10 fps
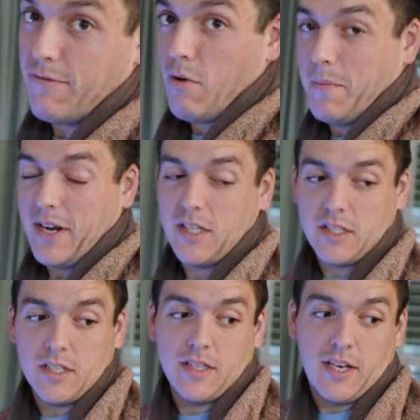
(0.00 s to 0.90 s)
four
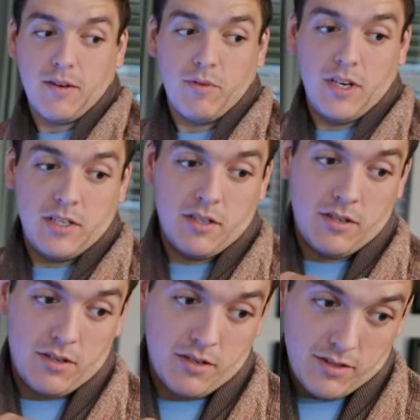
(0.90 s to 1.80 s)
minutes, and then we need
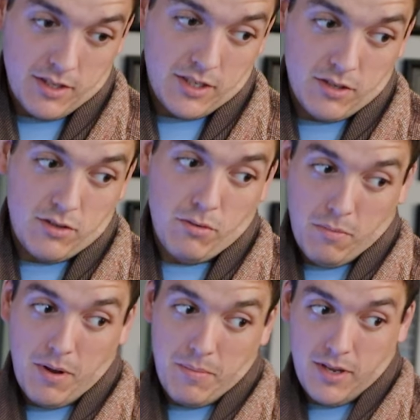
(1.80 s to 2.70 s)
to listen to our
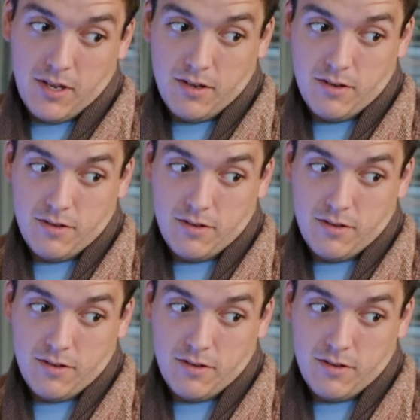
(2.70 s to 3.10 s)
puppy.